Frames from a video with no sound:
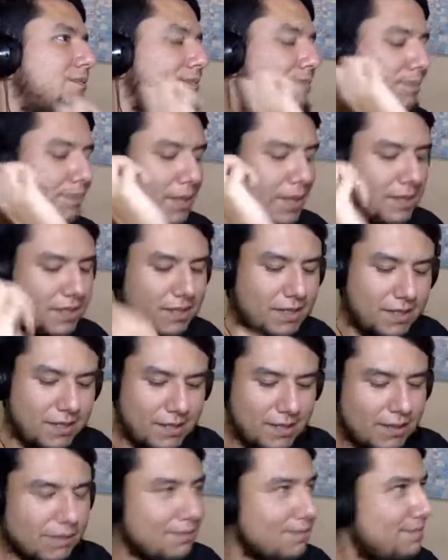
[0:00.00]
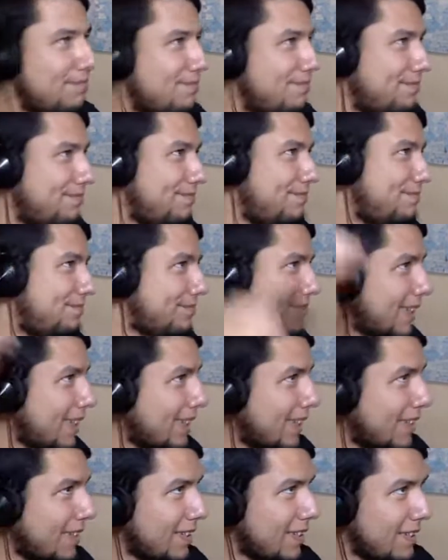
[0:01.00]
But
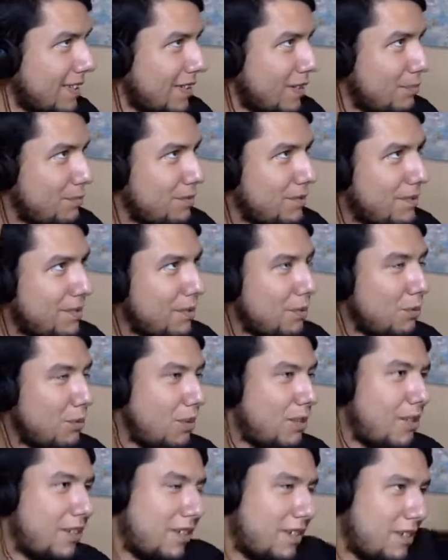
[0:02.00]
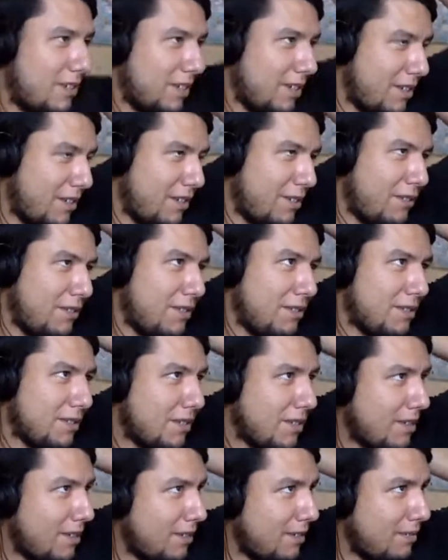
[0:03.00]
and I'm still working on another
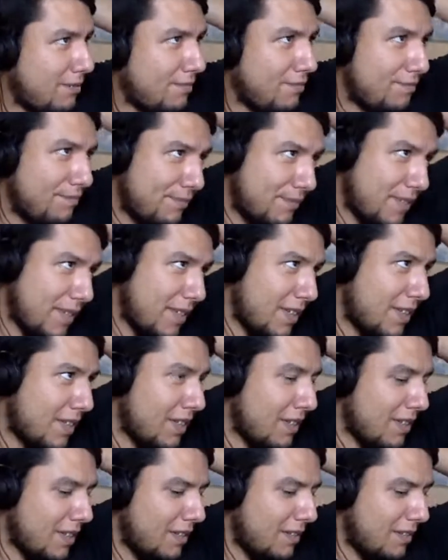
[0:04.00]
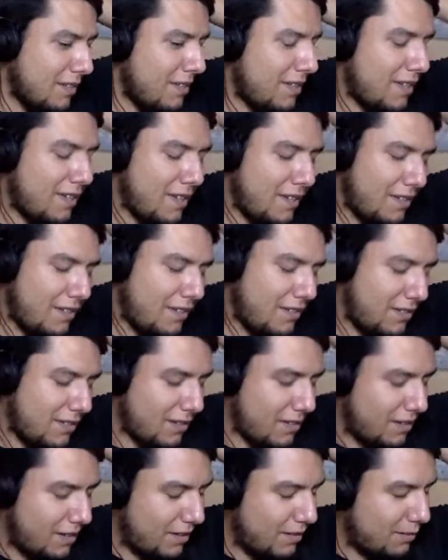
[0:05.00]
design. Today I did
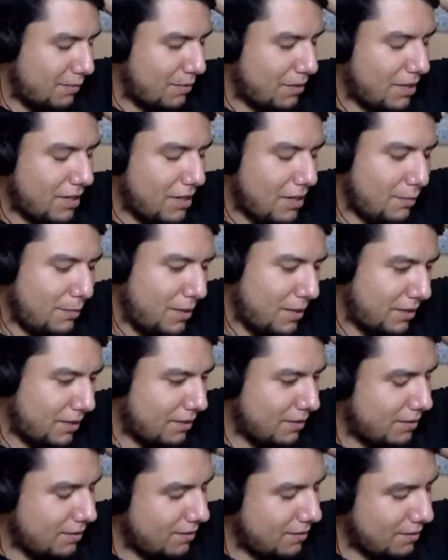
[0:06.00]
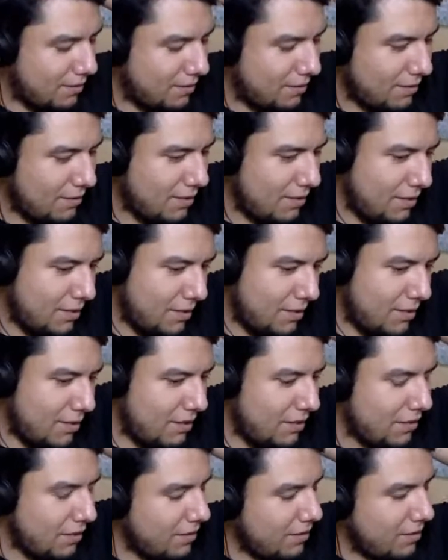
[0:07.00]
like some comics.
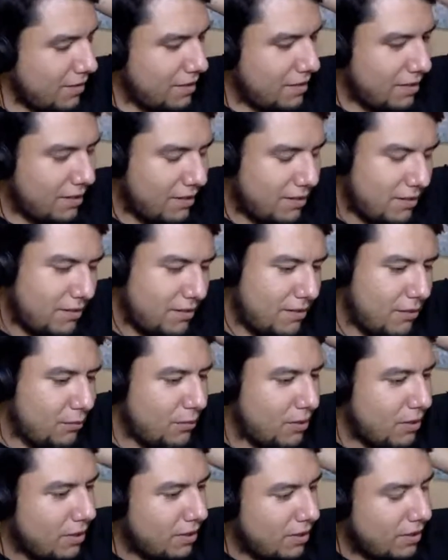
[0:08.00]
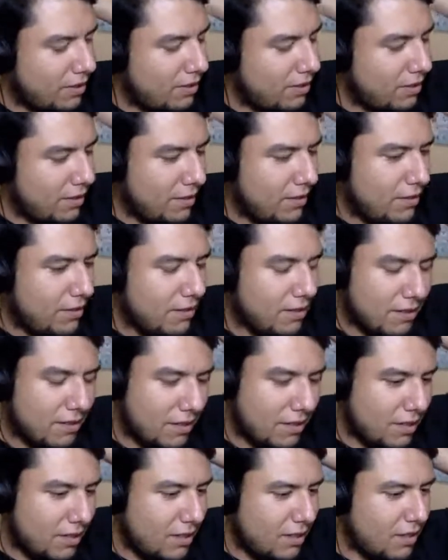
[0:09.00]
I think I just did one. I did
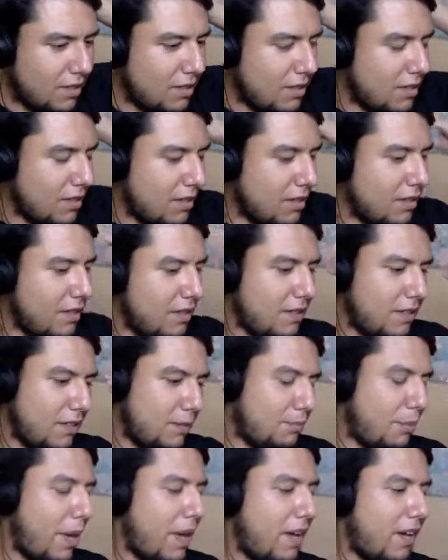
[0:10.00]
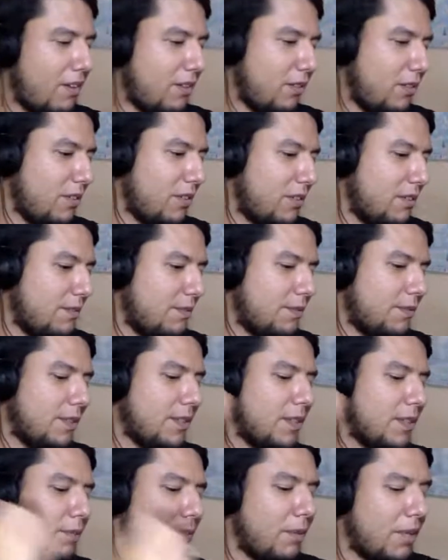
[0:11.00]
a panel
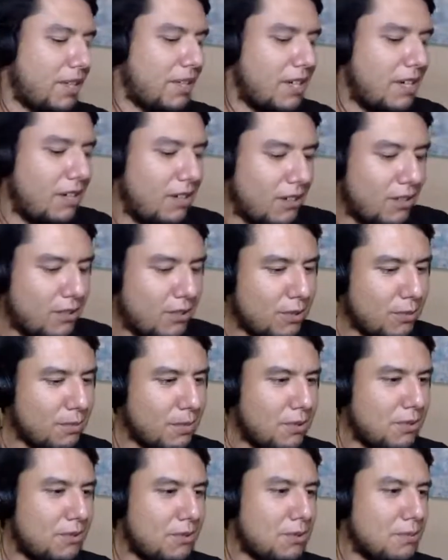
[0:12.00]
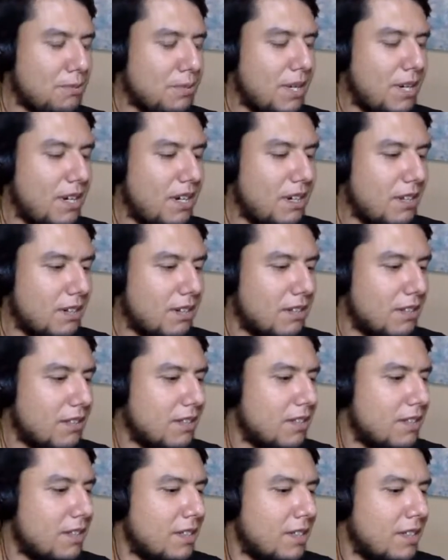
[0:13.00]
of my character, Mr. Bear,
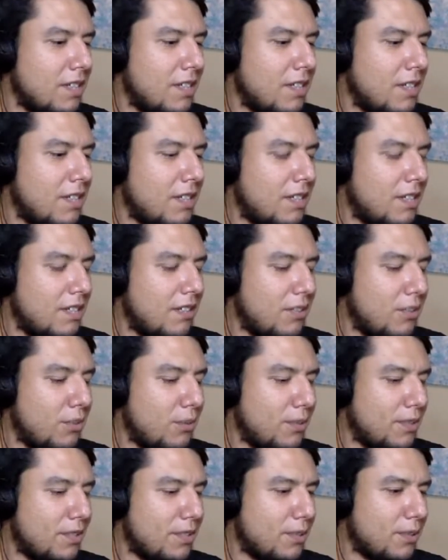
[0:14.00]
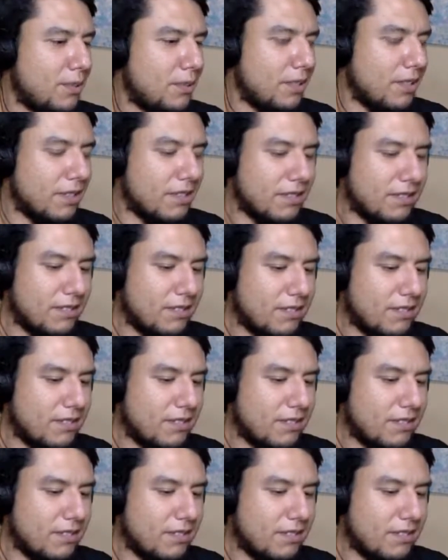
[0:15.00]
doing yoga.